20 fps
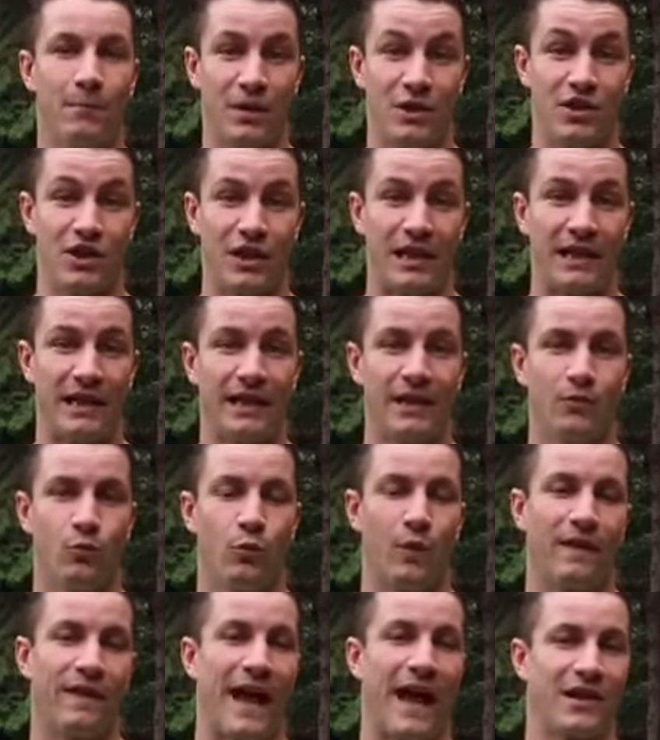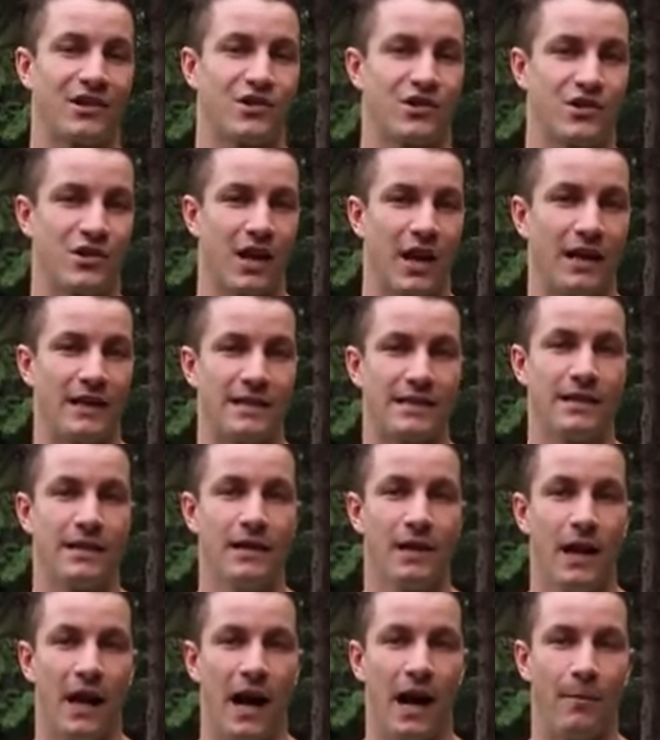binge eating with exercise.
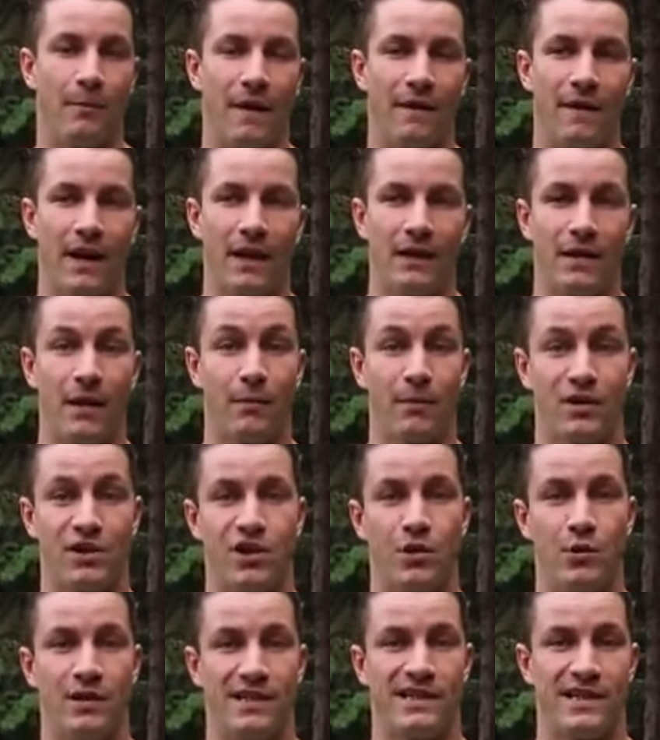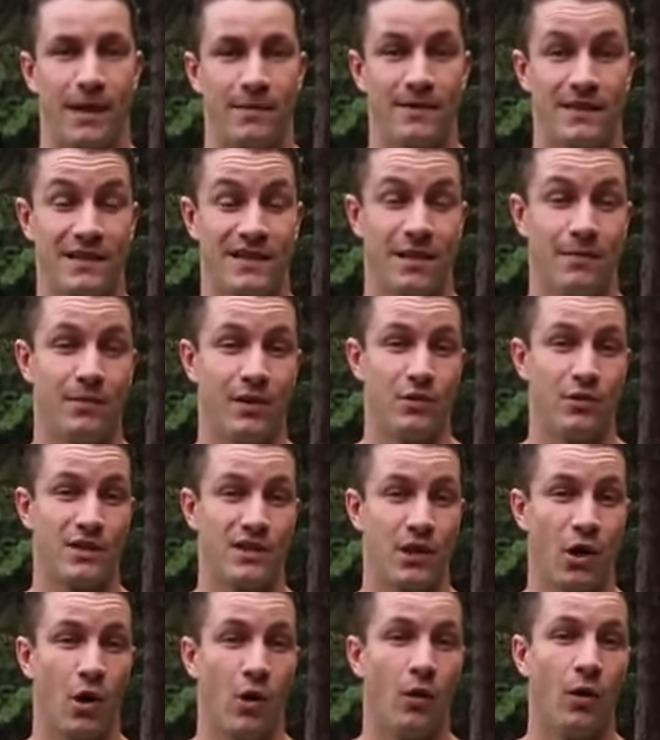And then number 2 is substance abuse.
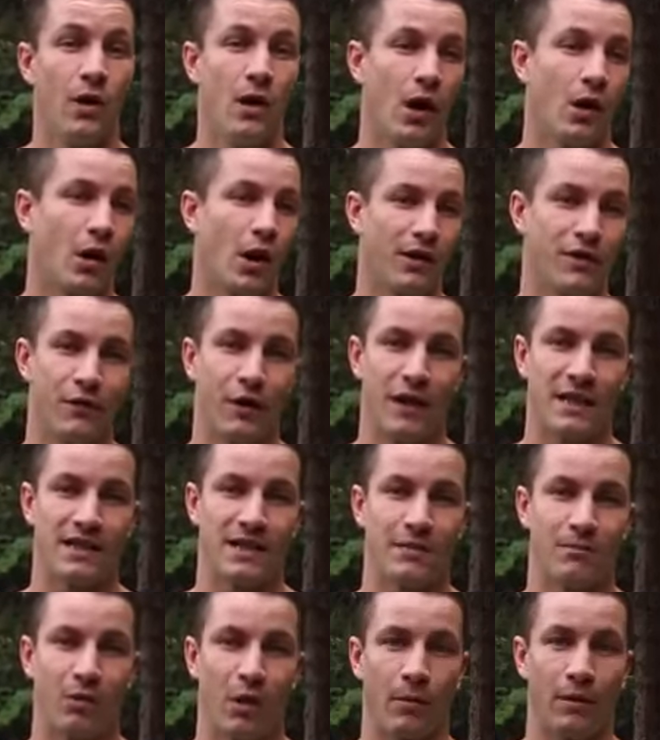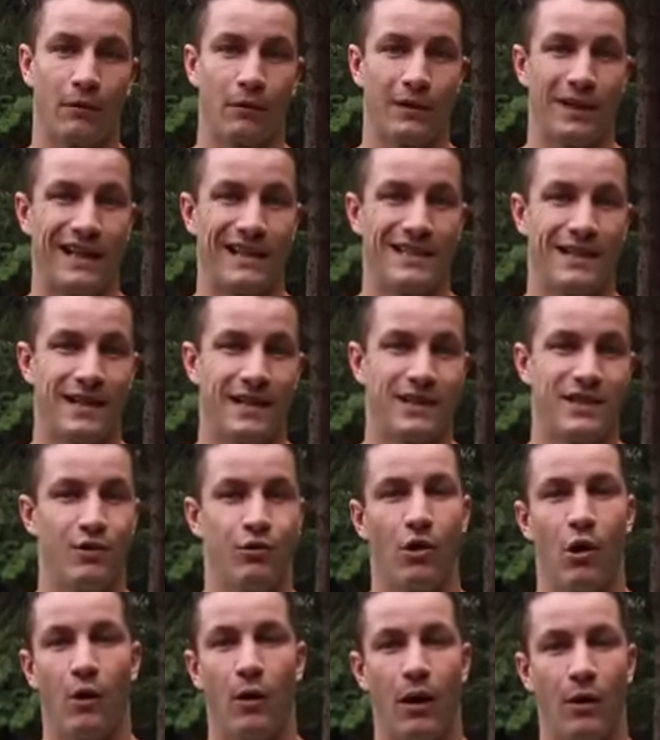So a lot of you guys can probably relate to this.
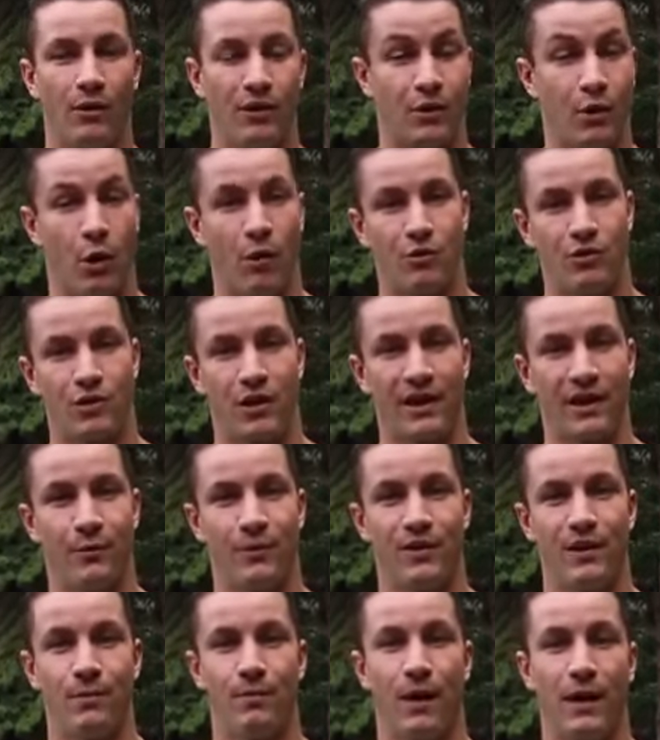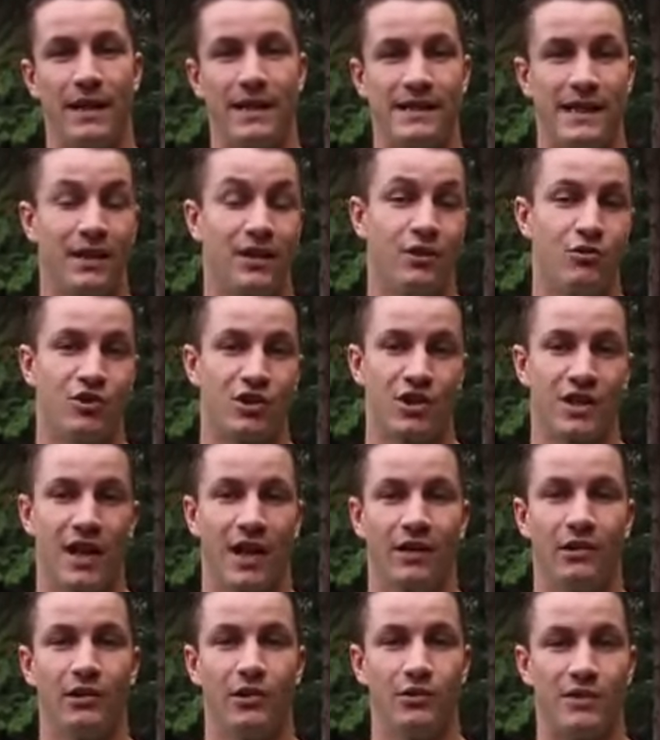You go out drinking with your buddies, and you just
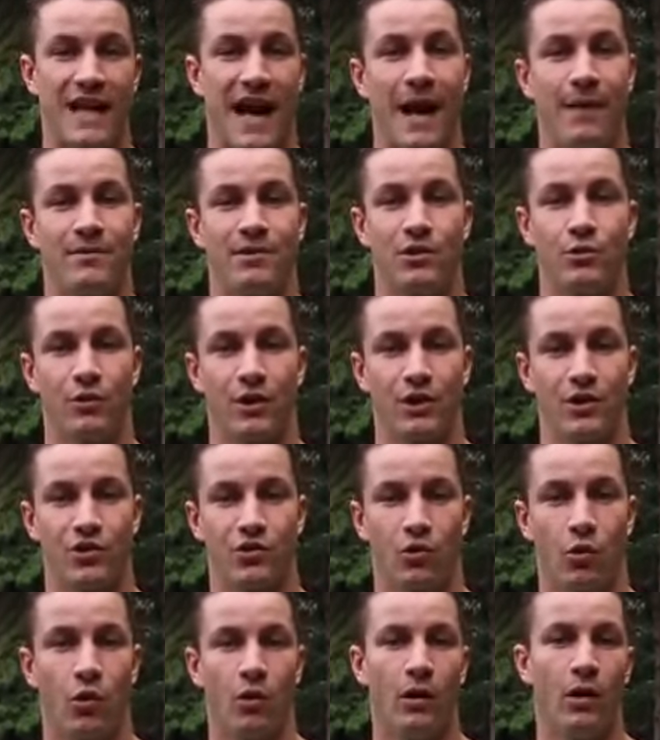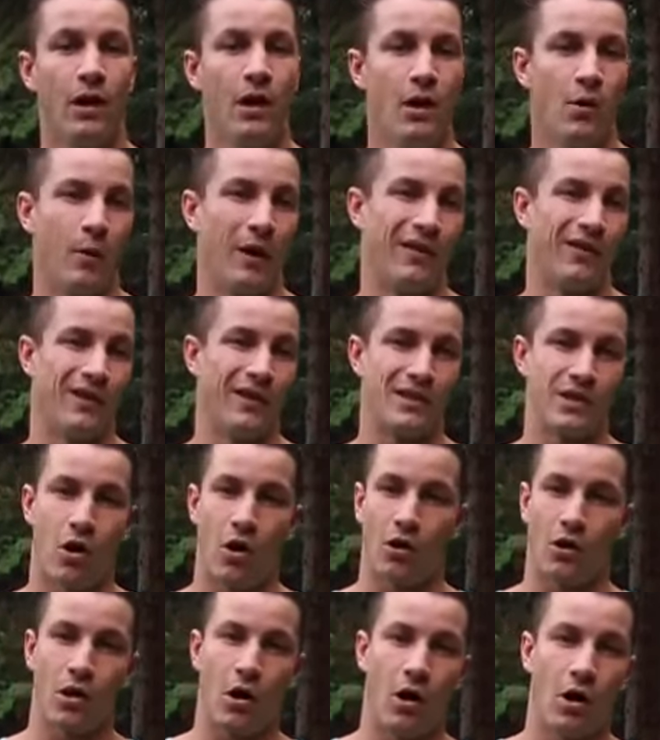kind of lose absolute control, whether it's
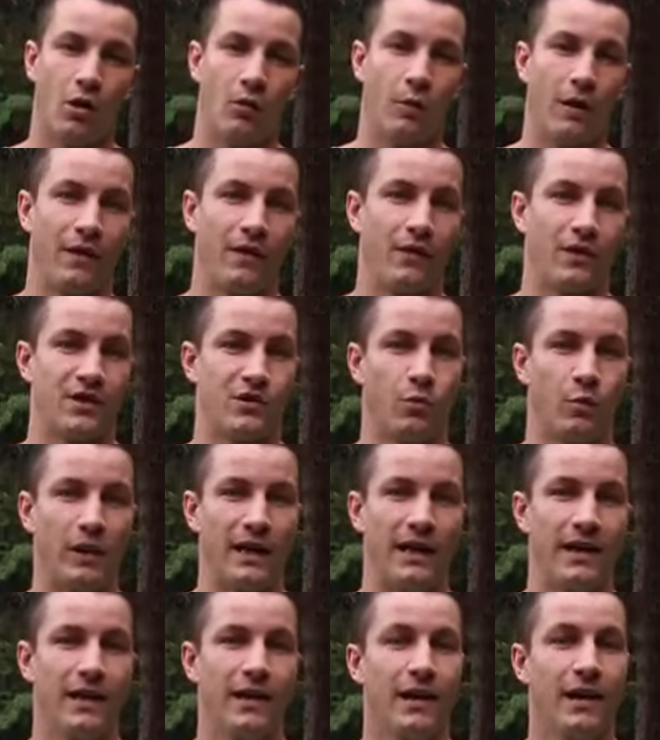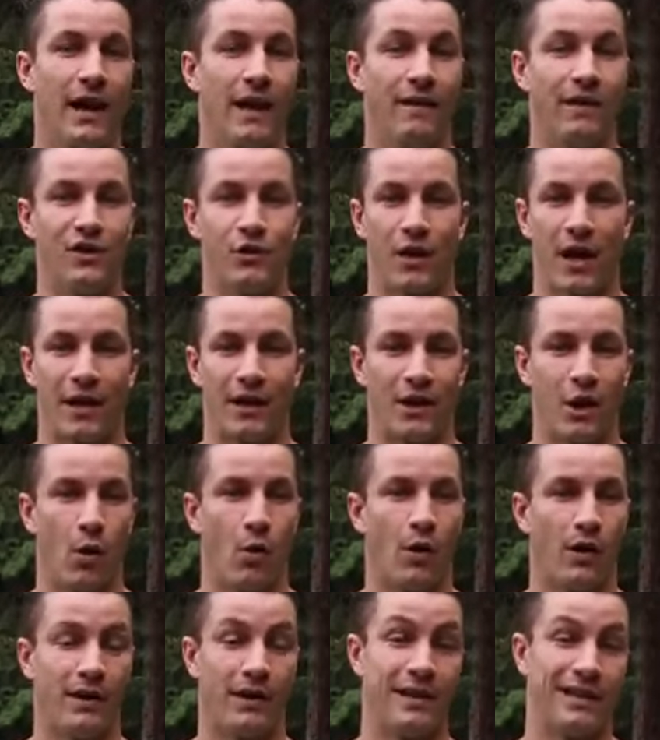alcohol, whether it's weed, and then you kind of
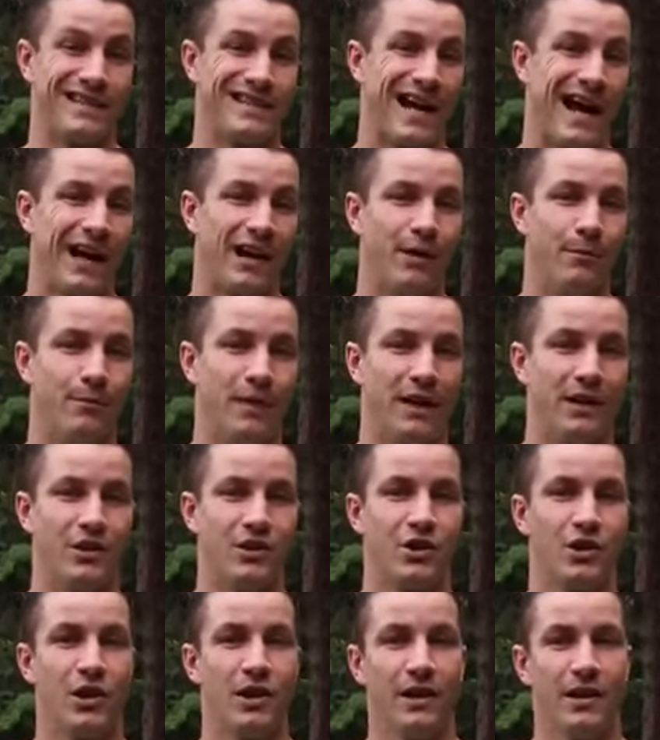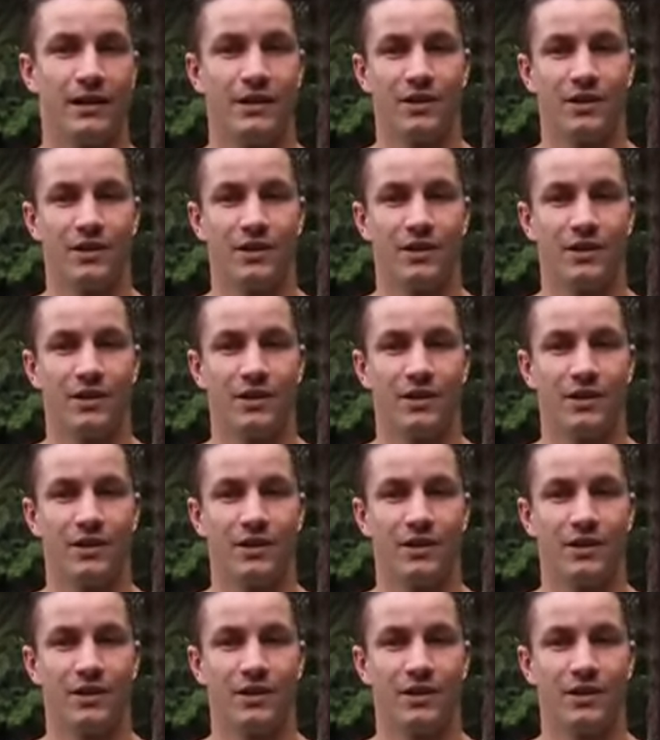go on an entire binge.